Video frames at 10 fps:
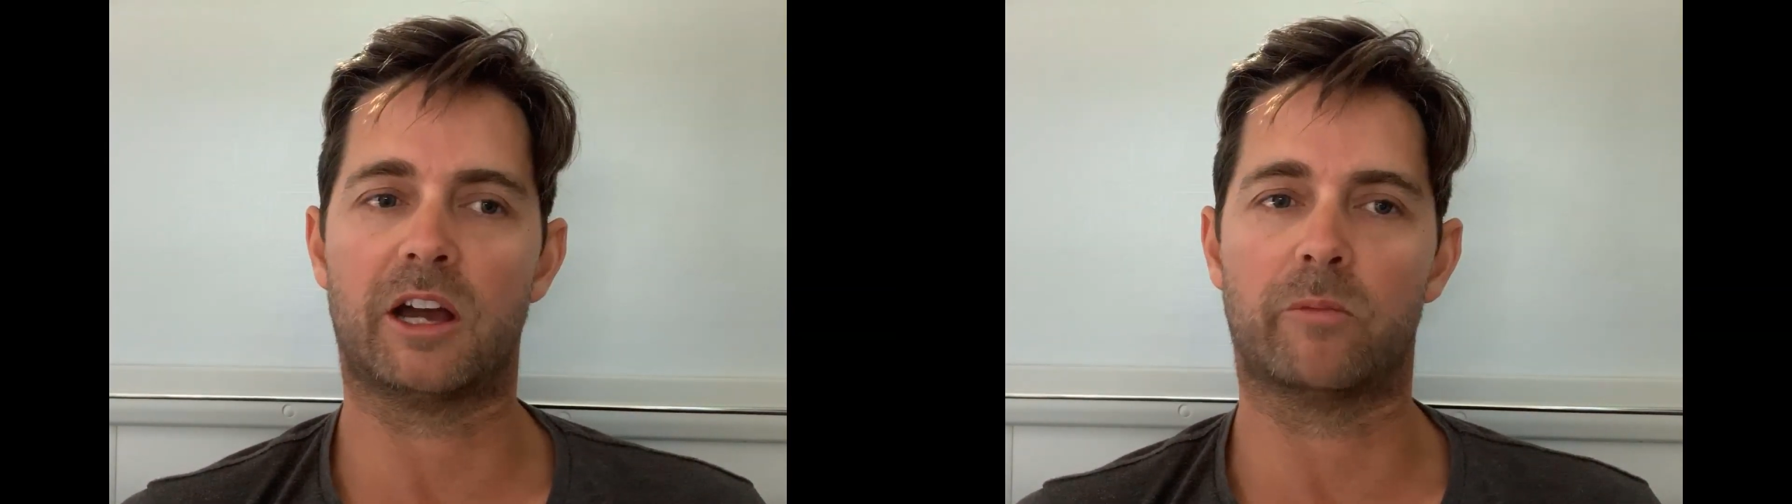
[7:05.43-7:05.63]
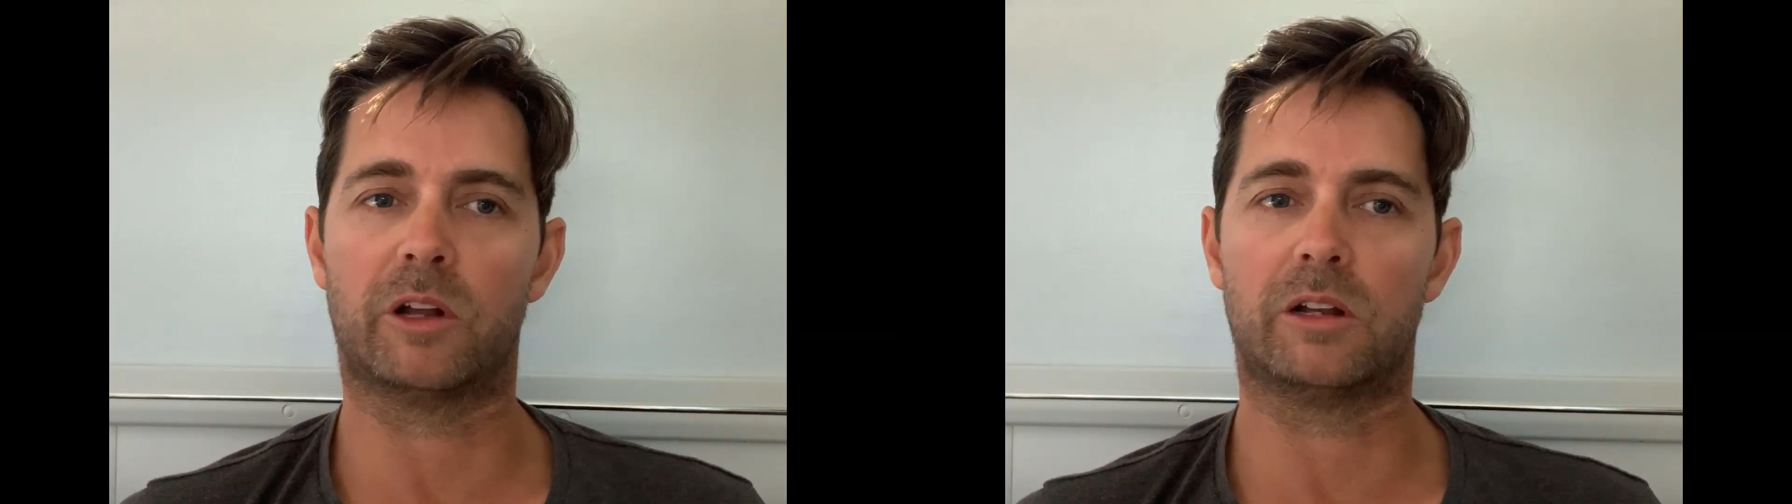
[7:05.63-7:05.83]

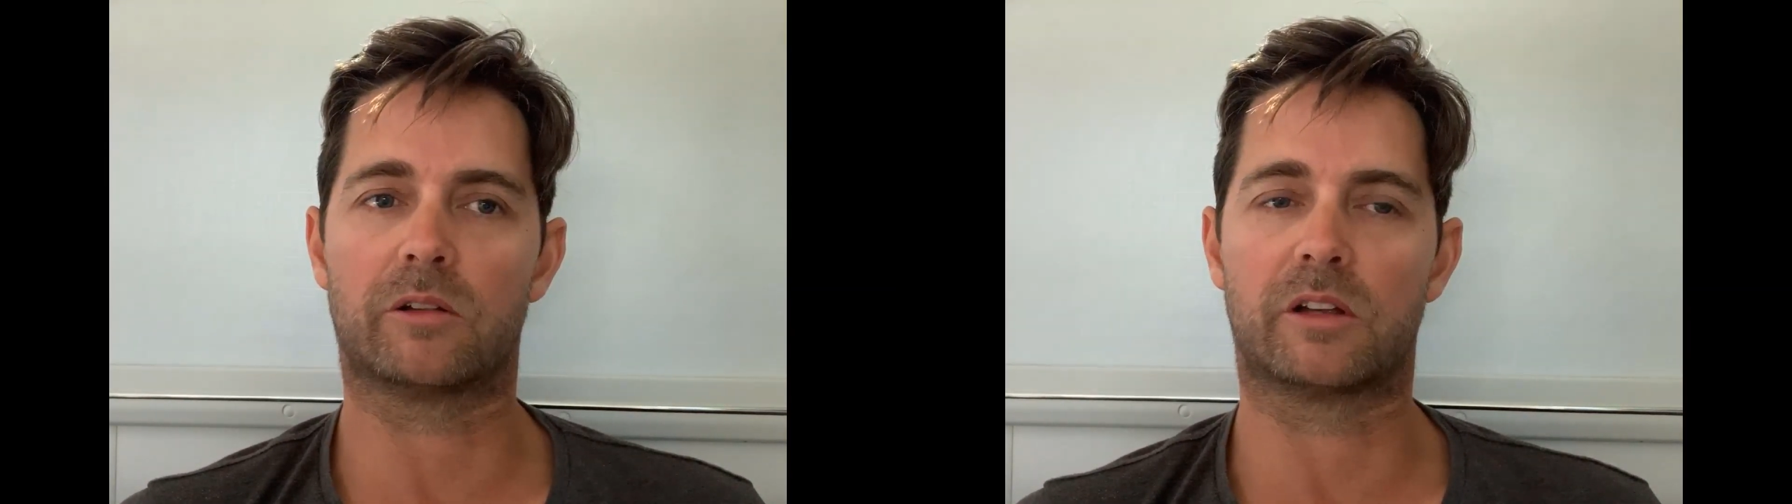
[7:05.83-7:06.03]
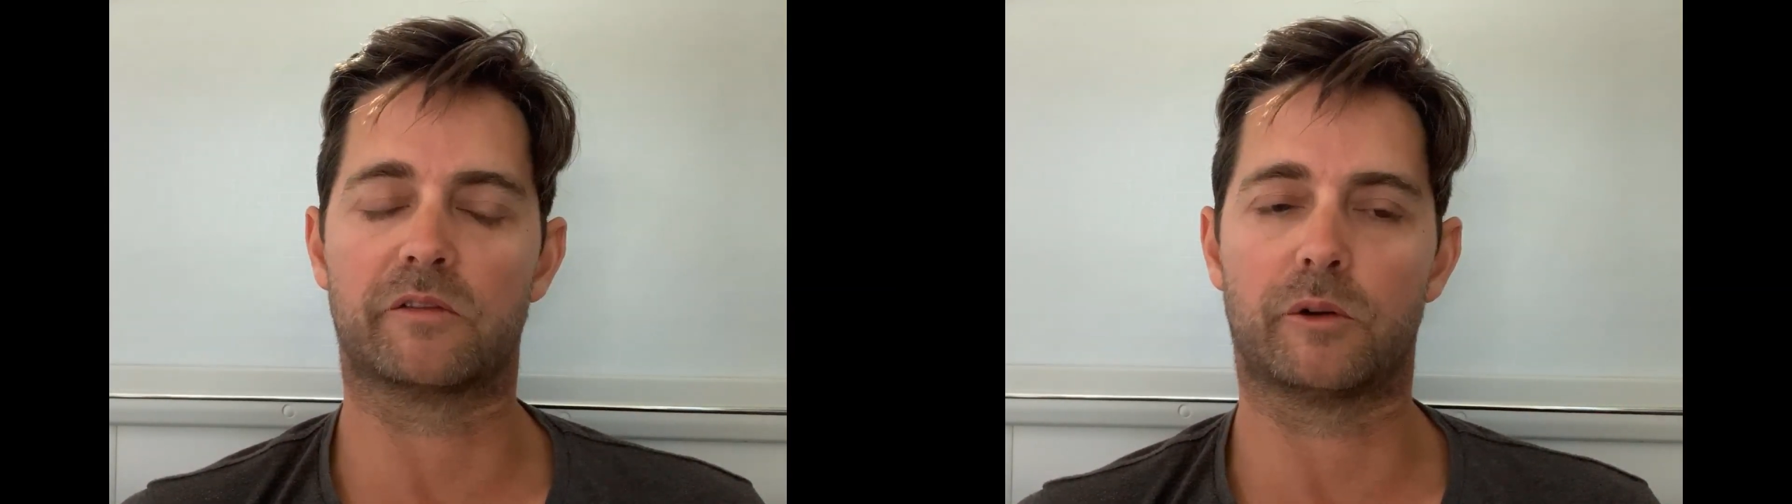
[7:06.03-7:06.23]
I'm really
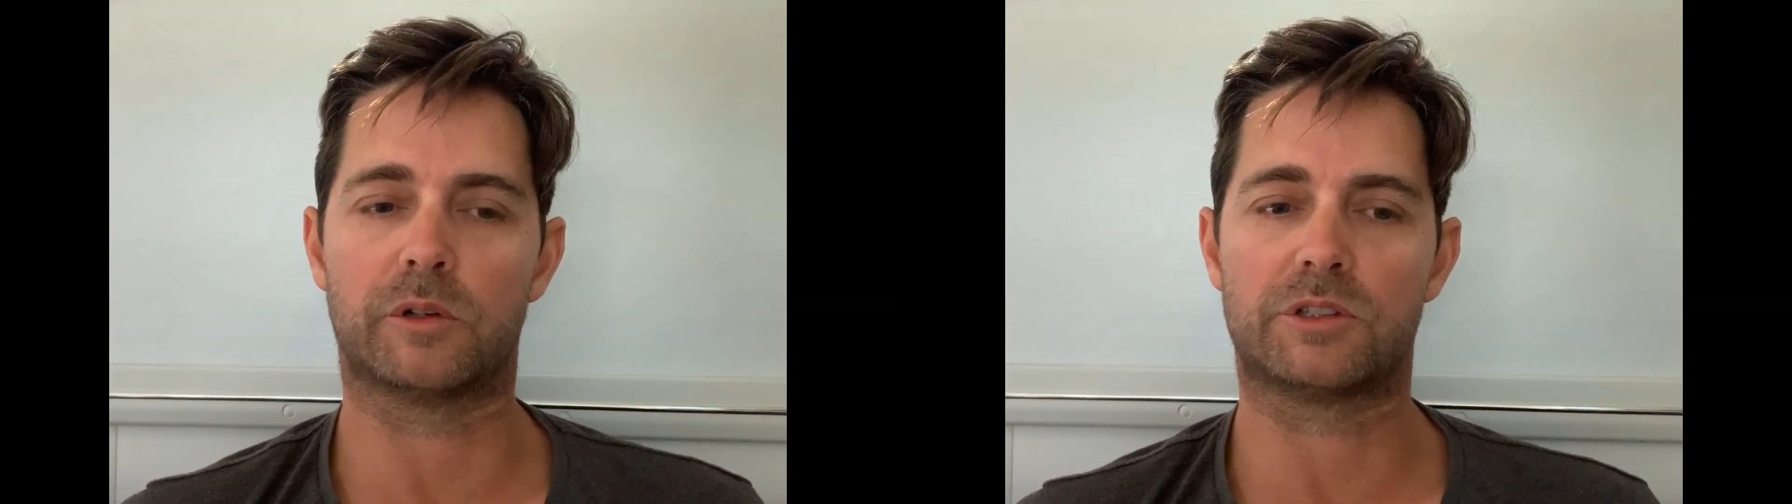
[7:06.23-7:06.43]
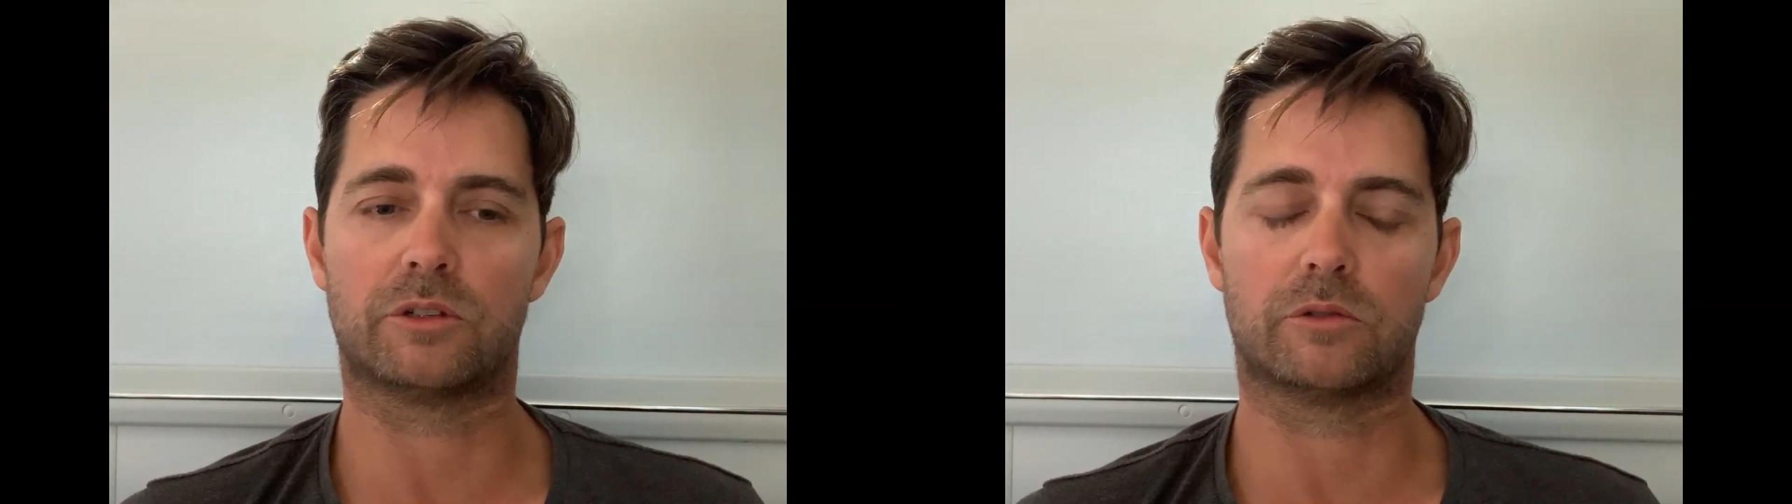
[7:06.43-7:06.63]
looking
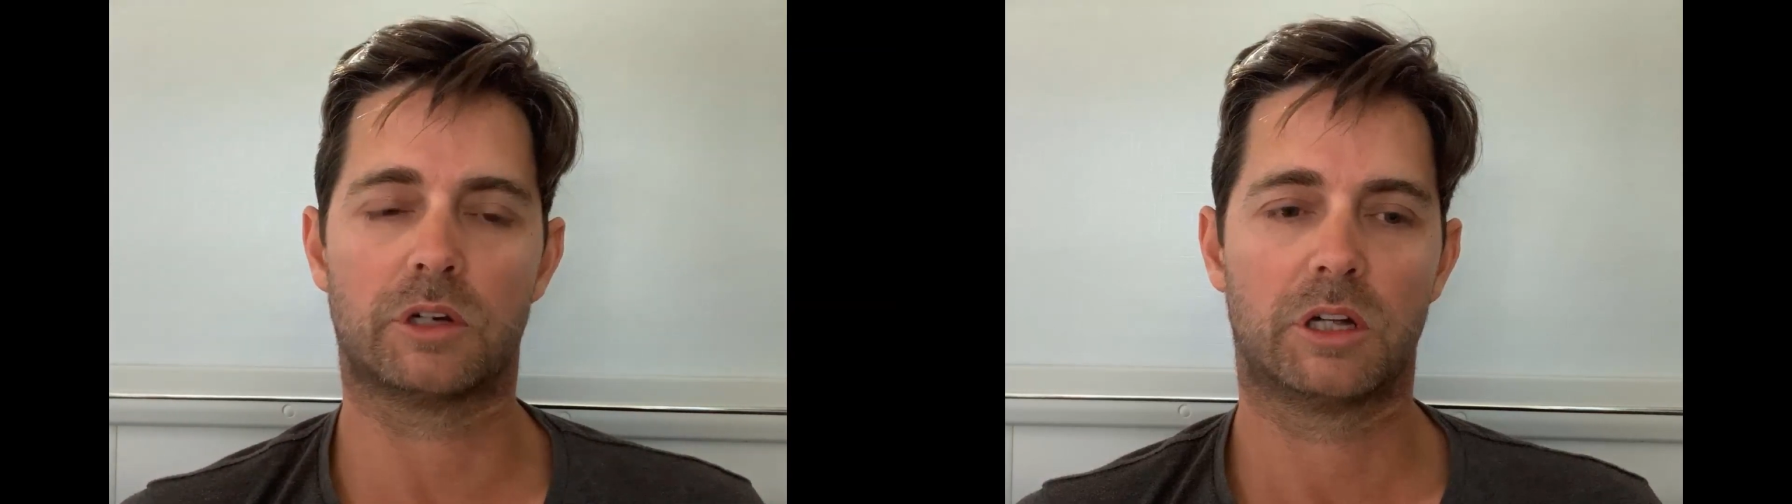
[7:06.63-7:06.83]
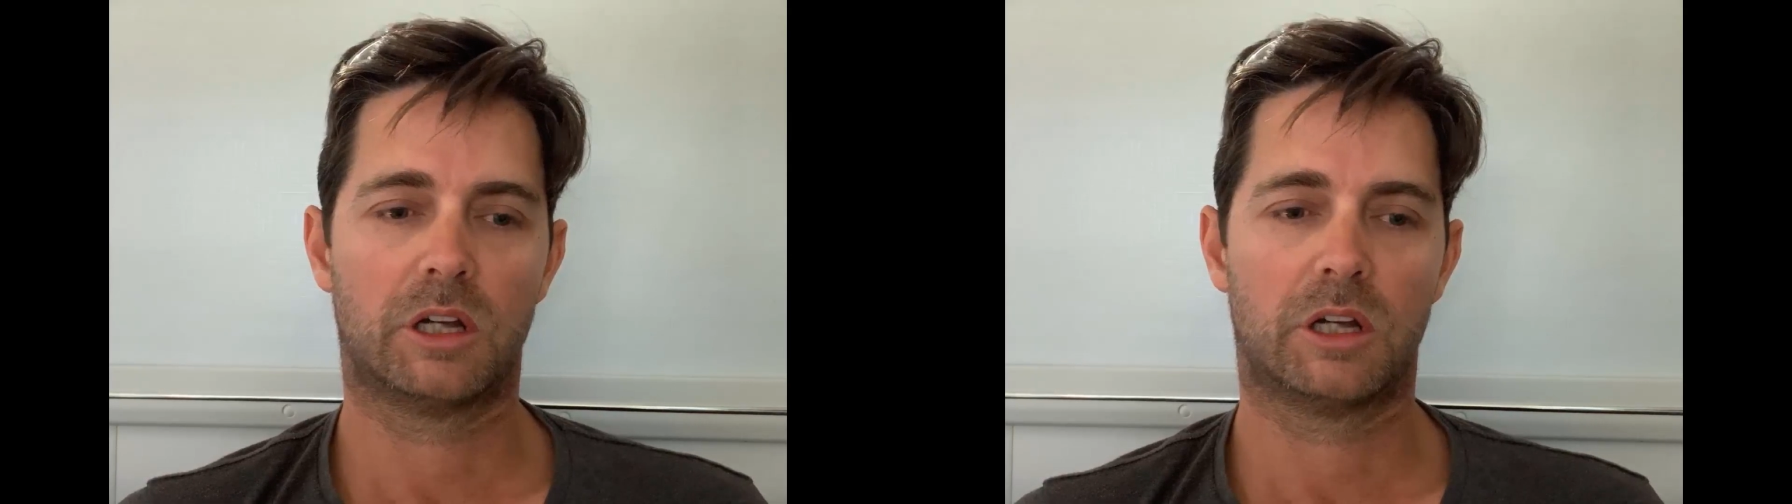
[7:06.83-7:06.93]
forward to